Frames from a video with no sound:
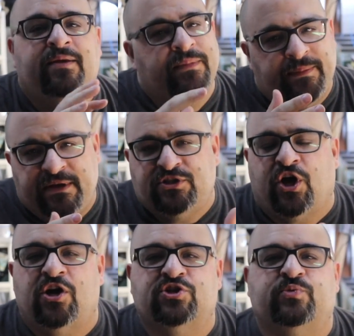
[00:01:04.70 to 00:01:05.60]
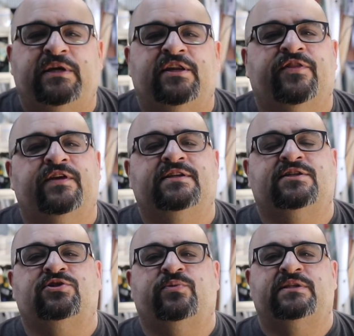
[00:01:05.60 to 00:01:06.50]
Maybe talk sweet nothings
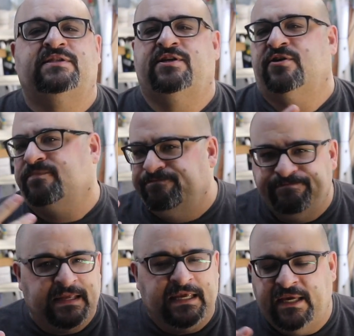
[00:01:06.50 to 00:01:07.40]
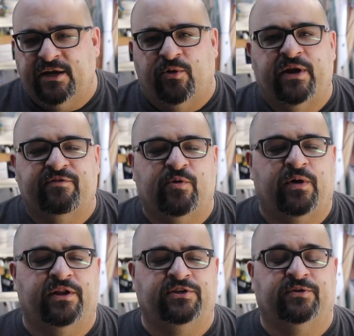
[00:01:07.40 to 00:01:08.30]
into its ear. You know, whatever you
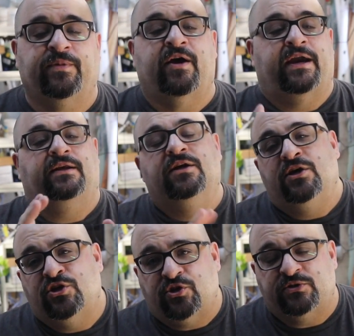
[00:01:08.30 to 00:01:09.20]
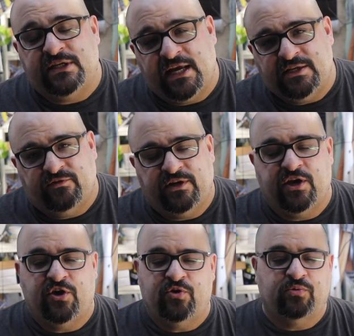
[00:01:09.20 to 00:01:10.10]
want to do. Alright, so today's
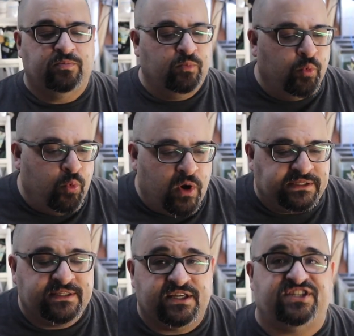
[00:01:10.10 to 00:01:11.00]
video what's the